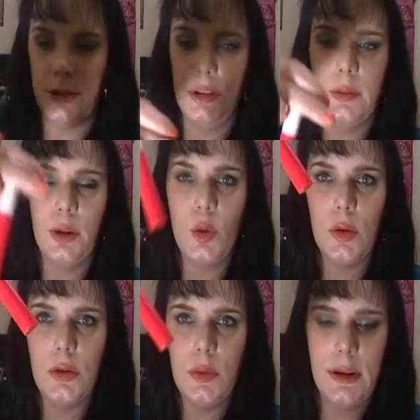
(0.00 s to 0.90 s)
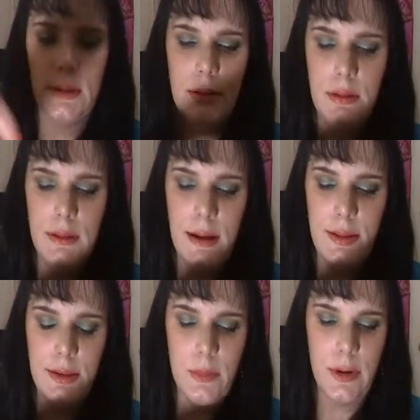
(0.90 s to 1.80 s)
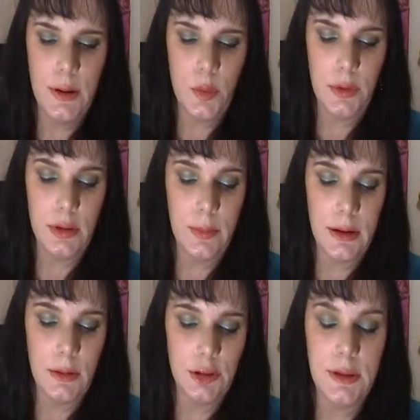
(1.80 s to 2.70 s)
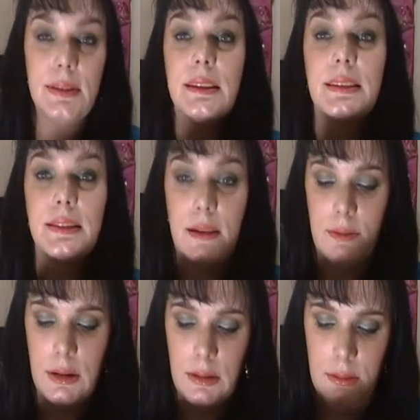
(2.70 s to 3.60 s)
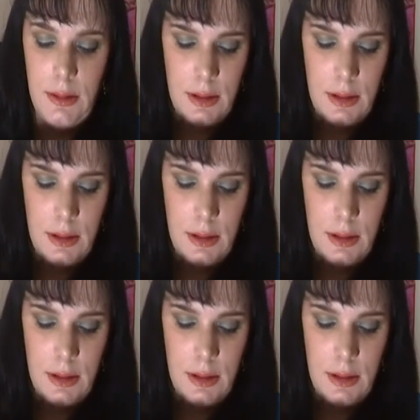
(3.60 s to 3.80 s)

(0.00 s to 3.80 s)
Or excuse me, the coral one. And then the pink one is BLG67.